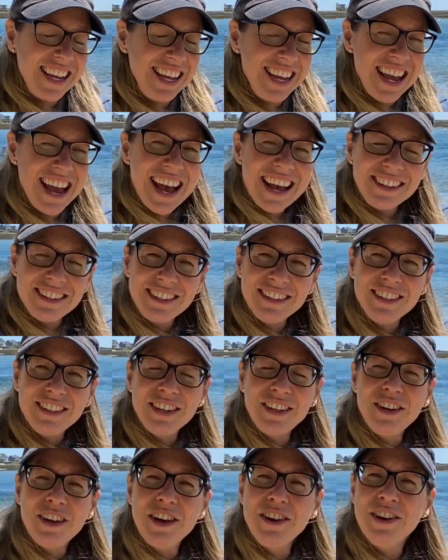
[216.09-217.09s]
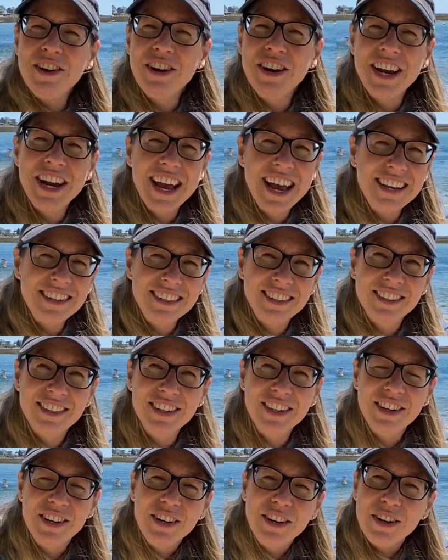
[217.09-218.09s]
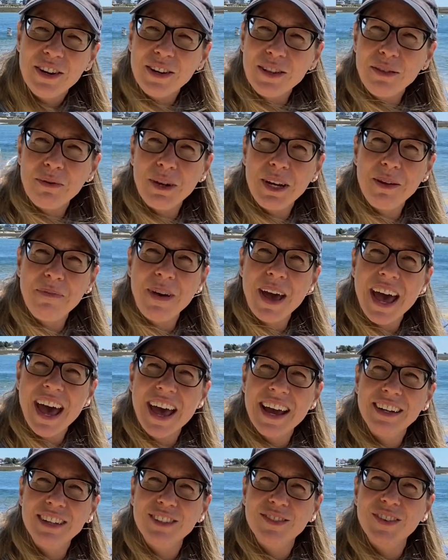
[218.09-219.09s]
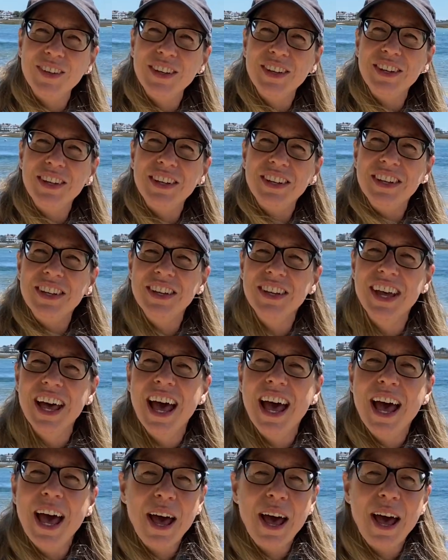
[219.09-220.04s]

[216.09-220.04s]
Yes, sir, yes, sir, three bags full.